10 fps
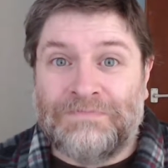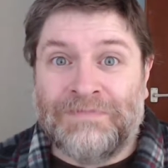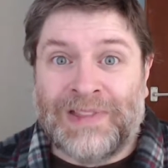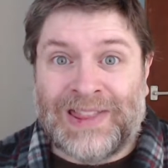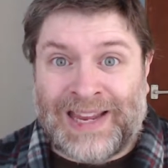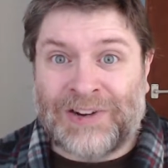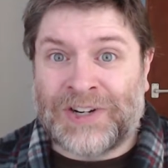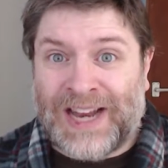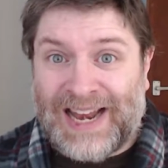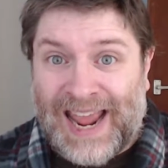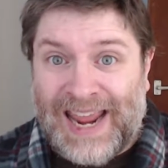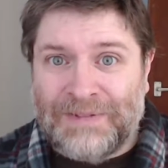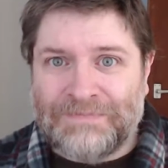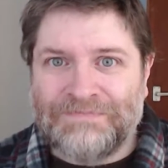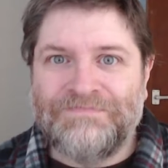later today.
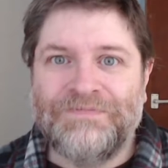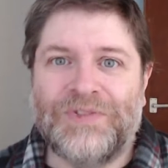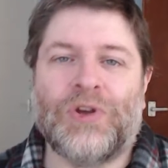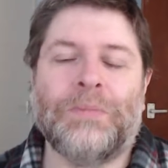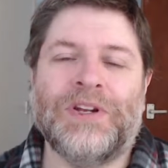So I'm going